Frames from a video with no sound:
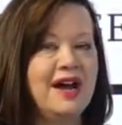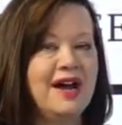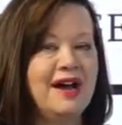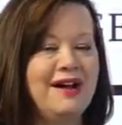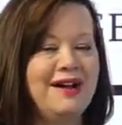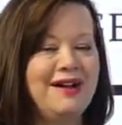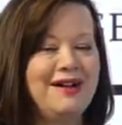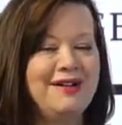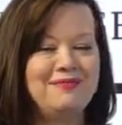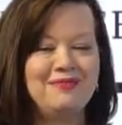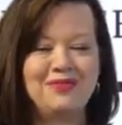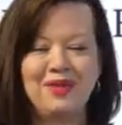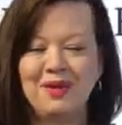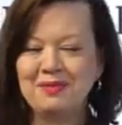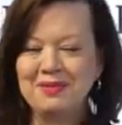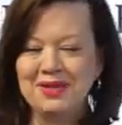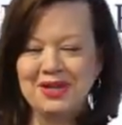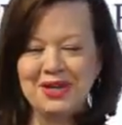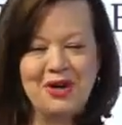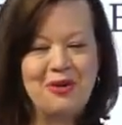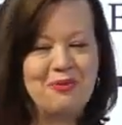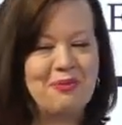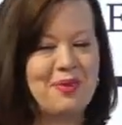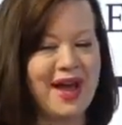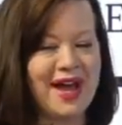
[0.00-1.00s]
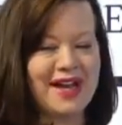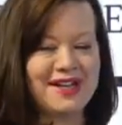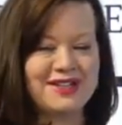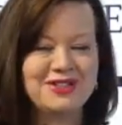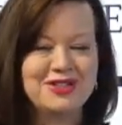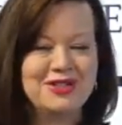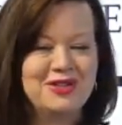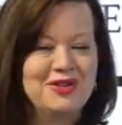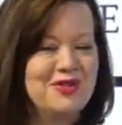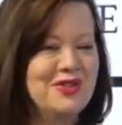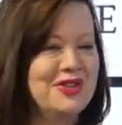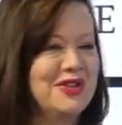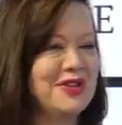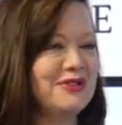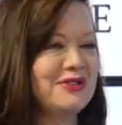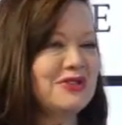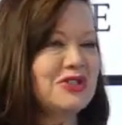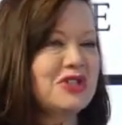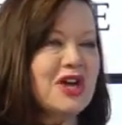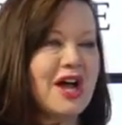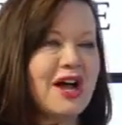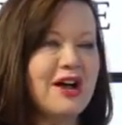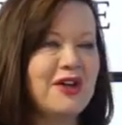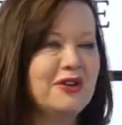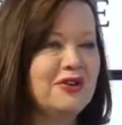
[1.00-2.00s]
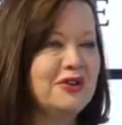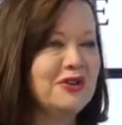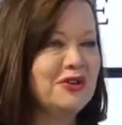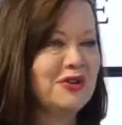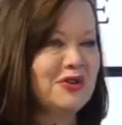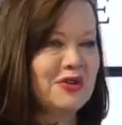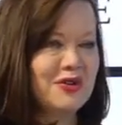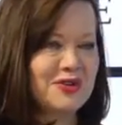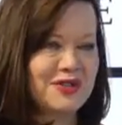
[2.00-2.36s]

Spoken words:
I'm going to go back to their childhood